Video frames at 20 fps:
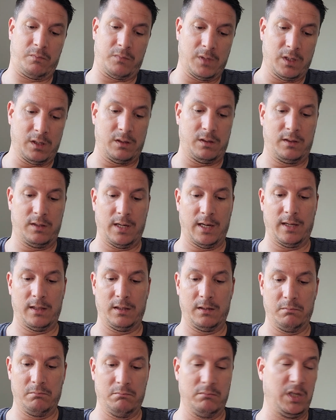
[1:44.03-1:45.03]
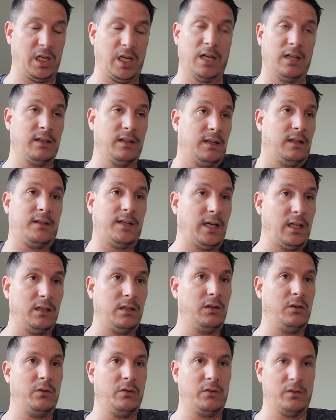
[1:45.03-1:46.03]
We can then tell the
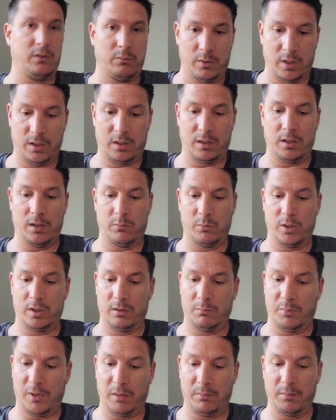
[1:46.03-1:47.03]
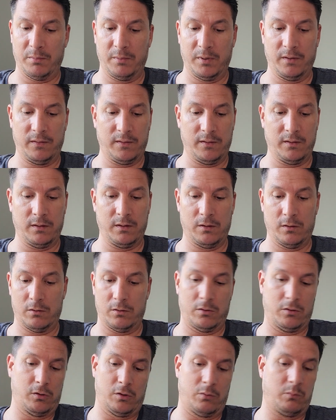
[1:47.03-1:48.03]
user what the problem is
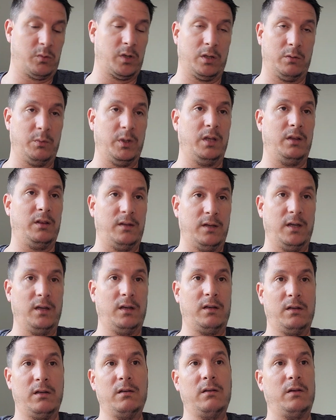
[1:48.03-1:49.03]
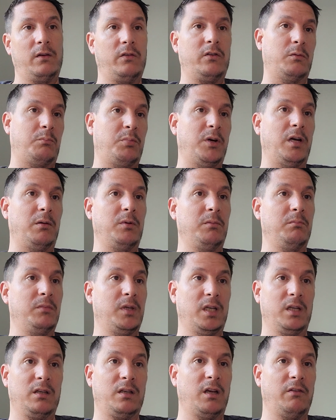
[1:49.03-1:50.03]
or what we think is the problem,
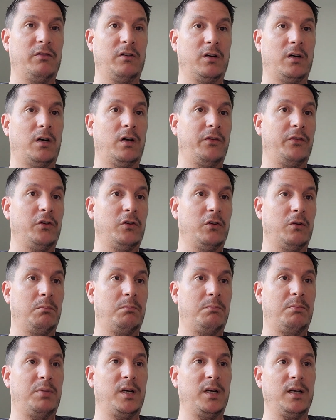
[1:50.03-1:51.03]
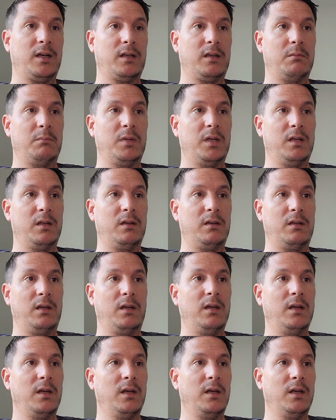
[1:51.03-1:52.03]
and give also
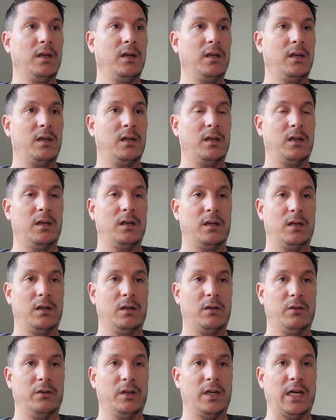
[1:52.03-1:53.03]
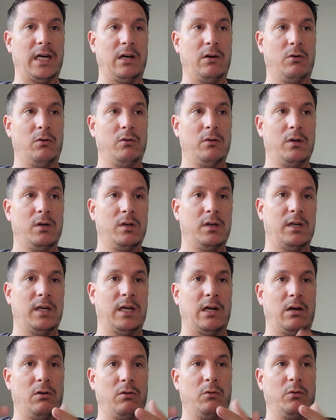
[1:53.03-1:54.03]
predictability on how
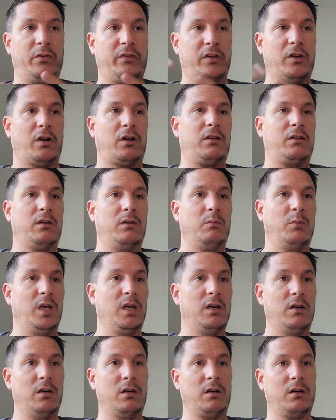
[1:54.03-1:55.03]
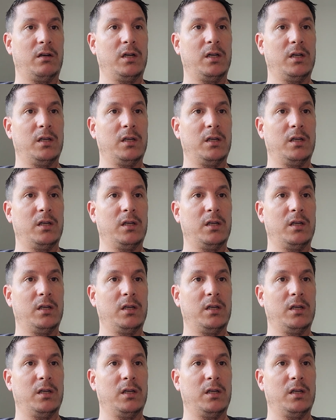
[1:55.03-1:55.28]
certain we are.